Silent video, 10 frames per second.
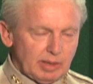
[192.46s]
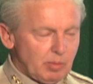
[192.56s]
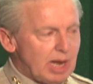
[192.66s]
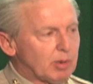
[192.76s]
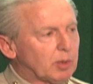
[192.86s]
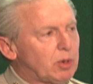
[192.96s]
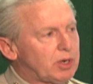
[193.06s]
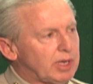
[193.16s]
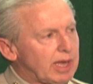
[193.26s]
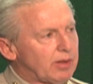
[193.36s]
able to put
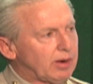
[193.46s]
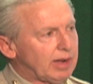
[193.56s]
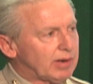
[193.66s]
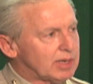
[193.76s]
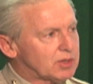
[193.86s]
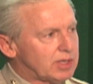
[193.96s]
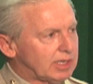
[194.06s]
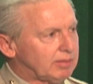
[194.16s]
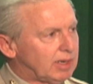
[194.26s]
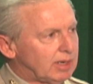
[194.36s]
together evidence
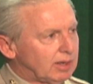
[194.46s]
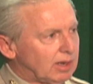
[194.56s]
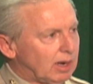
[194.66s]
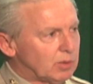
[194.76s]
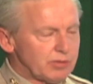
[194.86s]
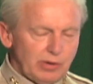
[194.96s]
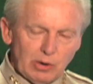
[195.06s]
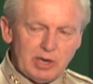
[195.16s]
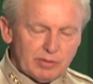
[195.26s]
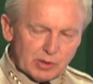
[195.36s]
that was
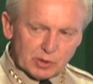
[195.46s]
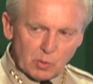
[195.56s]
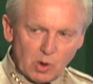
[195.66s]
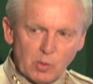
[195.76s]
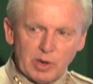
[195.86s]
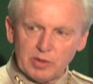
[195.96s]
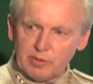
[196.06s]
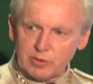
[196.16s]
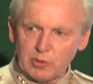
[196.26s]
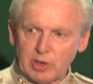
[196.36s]
very difficult to work with. There
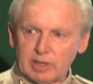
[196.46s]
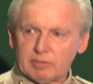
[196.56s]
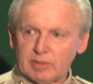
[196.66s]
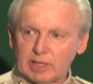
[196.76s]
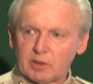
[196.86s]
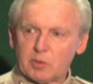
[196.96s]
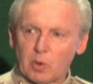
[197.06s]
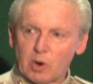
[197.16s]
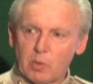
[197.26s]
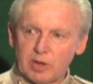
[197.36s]
was very little to
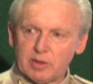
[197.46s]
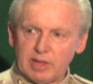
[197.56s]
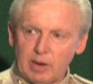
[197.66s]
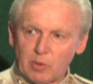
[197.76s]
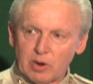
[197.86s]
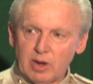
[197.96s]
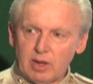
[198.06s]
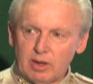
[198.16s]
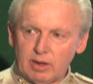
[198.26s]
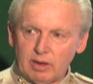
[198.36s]
work with, and they were
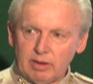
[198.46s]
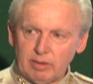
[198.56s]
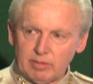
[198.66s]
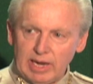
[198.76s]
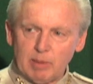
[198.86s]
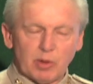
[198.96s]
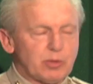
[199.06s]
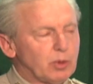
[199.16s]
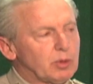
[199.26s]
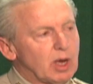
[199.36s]
able,
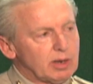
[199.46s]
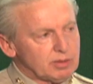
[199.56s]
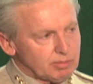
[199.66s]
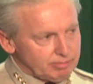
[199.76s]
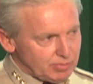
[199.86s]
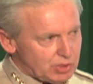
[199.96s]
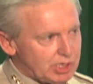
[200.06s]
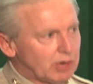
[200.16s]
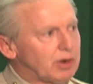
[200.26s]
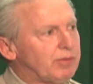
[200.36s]
through
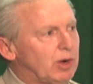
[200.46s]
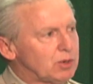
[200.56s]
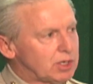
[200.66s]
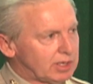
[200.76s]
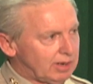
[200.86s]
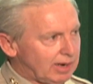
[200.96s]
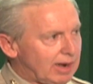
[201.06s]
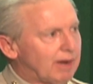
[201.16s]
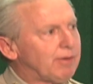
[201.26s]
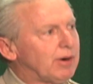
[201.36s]
sheer devotion and
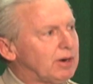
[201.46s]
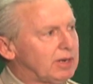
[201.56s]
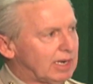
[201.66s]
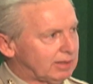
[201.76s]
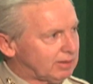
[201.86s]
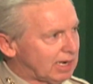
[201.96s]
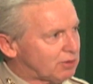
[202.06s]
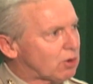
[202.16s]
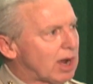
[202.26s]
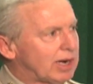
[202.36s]
effort and
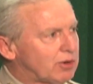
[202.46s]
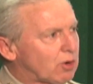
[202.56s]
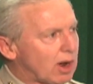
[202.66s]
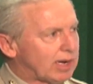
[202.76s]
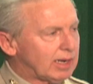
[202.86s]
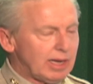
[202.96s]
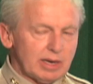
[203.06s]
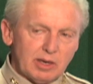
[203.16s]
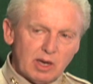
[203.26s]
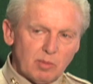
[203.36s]
trying again
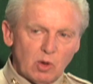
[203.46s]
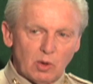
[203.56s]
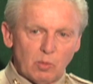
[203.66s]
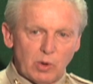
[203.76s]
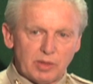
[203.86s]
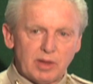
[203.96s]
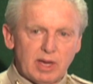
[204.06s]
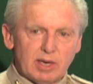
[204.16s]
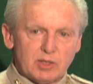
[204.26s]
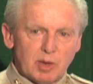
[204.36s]
to come home with
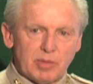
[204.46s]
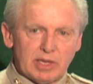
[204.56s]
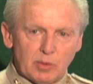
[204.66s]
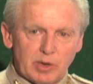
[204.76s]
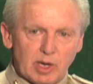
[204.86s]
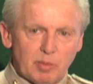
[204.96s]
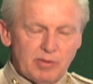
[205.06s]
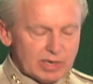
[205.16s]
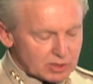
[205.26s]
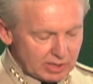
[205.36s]
something that would help
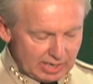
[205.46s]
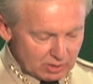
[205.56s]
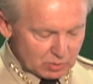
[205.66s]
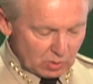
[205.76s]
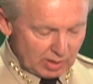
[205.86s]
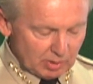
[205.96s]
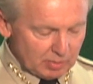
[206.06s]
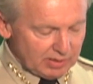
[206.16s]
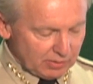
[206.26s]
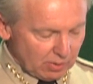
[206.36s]
investigators, were able to
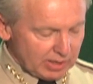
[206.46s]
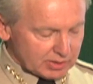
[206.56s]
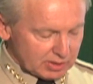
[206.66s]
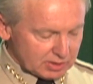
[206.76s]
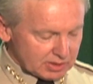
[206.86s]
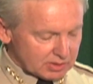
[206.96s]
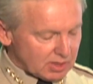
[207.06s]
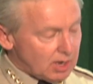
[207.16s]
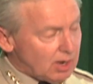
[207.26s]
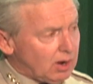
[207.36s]
be of great assistance.
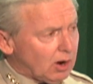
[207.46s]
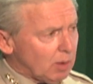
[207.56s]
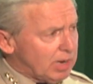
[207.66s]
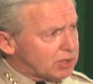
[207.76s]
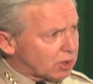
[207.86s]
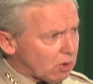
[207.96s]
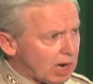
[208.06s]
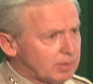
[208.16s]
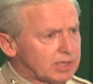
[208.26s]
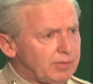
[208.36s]
Our major
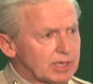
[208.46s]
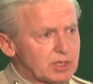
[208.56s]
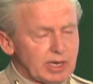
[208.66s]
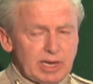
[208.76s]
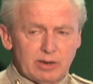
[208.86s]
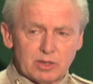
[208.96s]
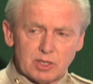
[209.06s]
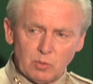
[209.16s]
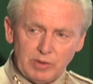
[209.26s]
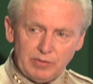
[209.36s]
crimes investigators,
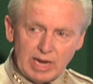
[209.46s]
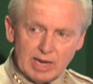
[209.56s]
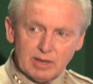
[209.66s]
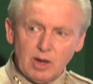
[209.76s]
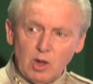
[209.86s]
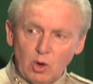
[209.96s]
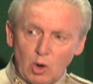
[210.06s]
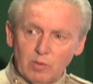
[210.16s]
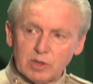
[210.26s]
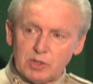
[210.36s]
and we've had
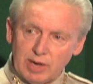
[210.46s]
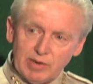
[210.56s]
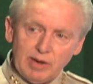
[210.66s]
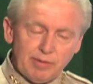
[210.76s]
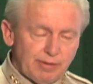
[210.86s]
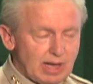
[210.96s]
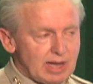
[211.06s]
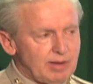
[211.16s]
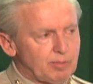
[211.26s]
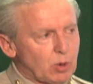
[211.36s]
over
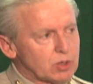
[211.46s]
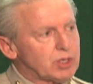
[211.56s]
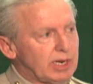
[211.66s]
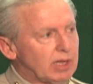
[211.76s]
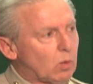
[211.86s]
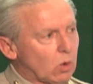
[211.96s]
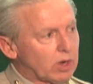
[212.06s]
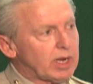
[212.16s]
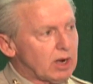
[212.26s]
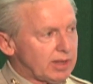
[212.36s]
75 personnel
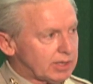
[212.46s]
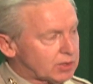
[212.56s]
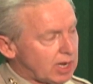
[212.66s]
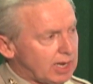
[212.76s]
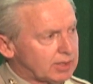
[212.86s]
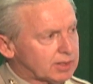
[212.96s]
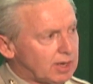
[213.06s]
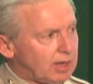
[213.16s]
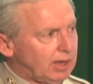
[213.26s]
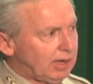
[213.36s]
working on this case,
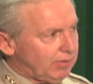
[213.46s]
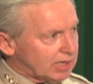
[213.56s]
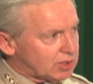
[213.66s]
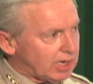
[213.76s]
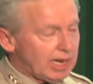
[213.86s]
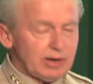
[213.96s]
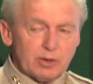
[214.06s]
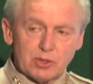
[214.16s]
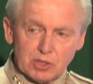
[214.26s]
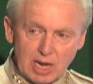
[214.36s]

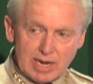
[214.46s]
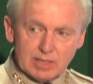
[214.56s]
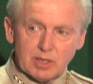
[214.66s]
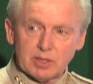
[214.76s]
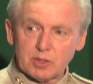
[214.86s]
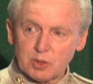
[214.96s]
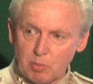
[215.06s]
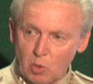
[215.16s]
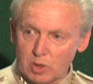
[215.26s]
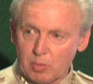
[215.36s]
investigators, scientists,
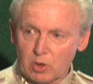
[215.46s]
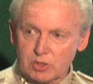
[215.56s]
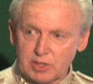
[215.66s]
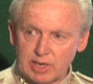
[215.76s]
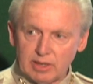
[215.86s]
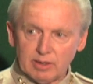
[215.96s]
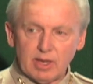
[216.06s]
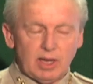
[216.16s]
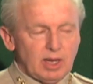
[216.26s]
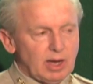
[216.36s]
support personnel,
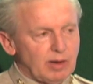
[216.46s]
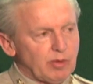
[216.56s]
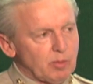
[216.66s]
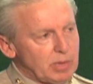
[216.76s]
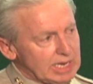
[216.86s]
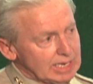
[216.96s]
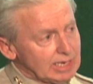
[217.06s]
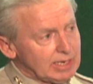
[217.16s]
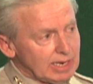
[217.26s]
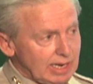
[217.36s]
from
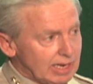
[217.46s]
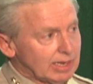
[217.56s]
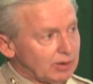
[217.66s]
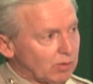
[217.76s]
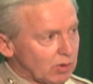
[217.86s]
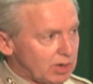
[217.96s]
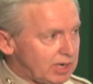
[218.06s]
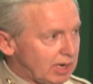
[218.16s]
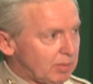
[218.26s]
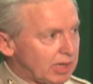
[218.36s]
beginning to end over a
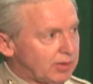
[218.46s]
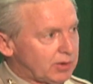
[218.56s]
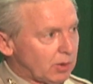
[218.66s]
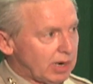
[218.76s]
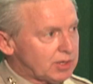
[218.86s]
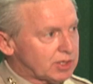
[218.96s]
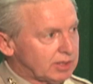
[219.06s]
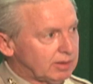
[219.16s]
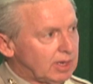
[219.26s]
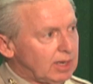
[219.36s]
10-month duration,